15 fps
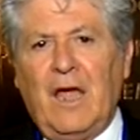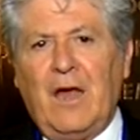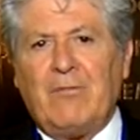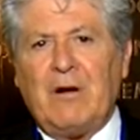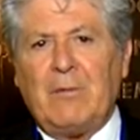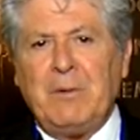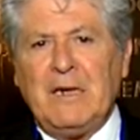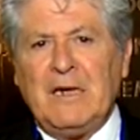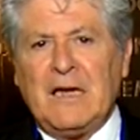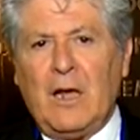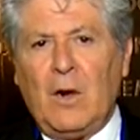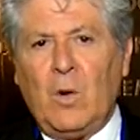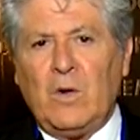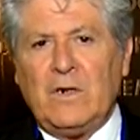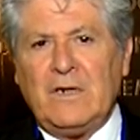a
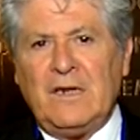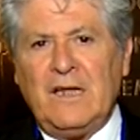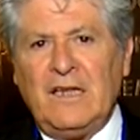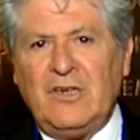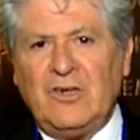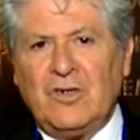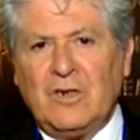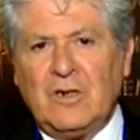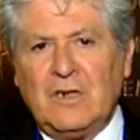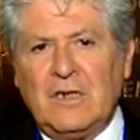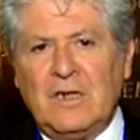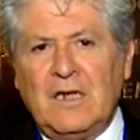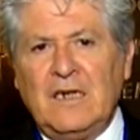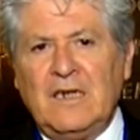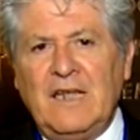rabbinical ordination
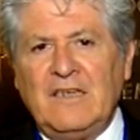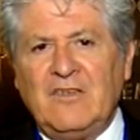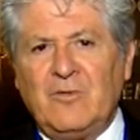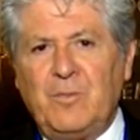takes